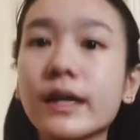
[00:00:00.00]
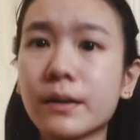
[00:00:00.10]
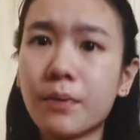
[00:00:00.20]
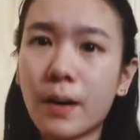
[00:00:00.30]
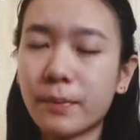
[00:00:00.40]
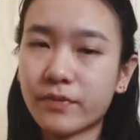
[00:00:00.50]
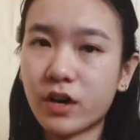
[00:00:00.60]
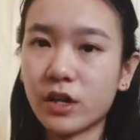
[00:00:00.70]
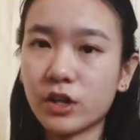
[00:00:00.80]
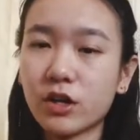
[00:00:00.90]
a pop of
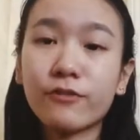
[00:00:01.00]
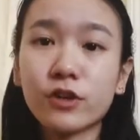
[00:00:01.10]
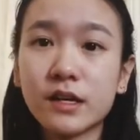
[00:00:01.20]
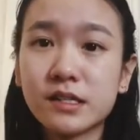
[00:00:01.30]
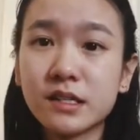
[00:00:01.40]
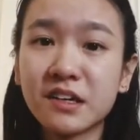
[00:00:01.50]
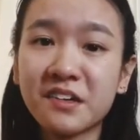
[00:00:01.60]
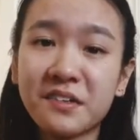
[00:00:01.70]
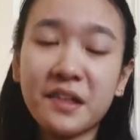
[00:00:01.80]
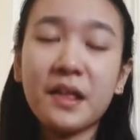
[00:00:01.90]
color. I forgot
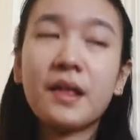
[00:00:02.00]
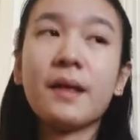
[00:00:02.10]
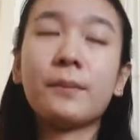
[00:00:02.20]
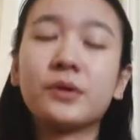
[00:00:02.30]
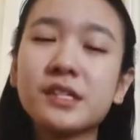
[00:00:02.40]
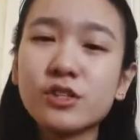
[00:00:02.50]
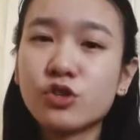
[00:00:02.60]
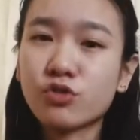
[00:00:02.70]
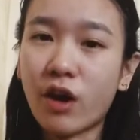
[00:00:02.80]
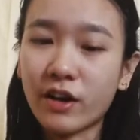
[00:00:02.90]
to put this in the
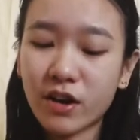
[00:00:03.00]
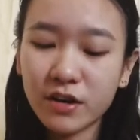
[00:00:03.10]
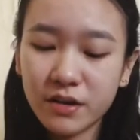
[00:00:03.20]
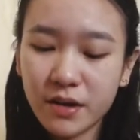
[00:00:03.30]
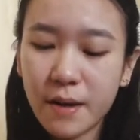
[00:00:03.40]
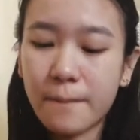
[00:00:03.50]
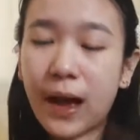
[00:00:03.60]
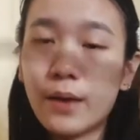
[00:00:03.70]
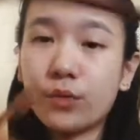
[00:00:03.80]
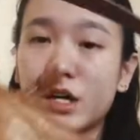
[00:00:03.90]
try on.
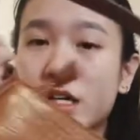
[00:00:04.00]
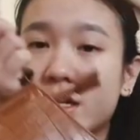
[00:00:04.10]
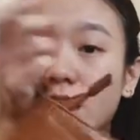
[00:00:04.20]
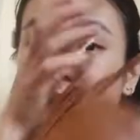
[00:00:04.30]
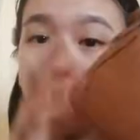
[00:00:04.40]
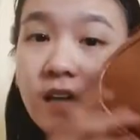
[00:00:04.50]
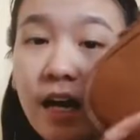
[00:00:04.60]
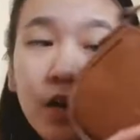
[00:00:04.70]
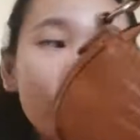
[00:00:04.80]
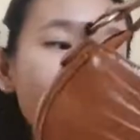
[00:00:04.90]
I would
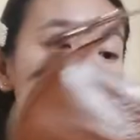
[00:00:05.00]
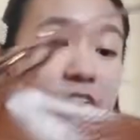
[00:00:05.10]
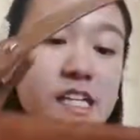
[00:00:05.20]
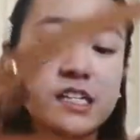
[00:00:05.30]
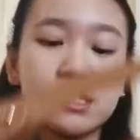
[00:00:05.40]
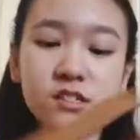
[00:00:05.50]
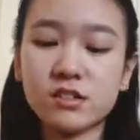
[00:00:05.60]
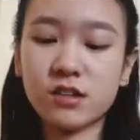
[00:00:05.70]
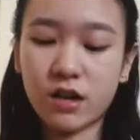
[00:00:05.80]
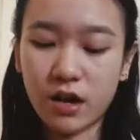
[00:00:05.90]
style
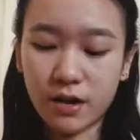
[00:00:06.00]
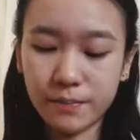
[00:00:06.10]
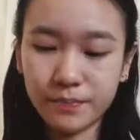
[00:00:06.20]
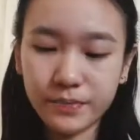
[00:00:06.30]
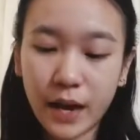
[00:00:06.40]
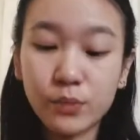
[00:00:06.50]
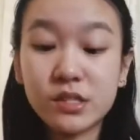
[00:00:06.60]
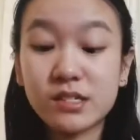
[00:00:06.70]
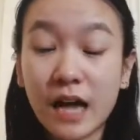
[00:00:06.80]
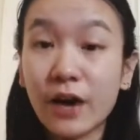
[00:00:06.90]
this, I would
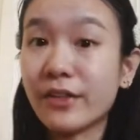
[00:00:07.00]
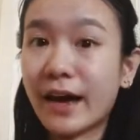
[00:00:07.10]
style the